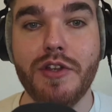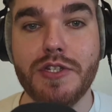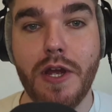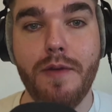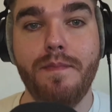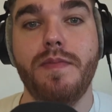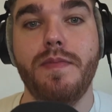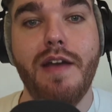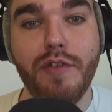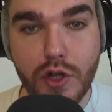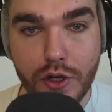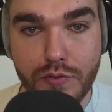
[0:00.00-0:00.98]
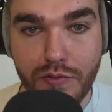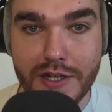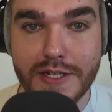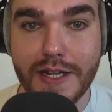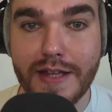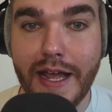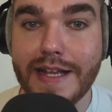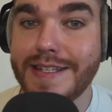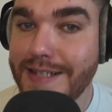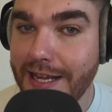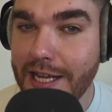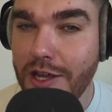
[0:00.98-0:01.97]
So have a good rest of your day. See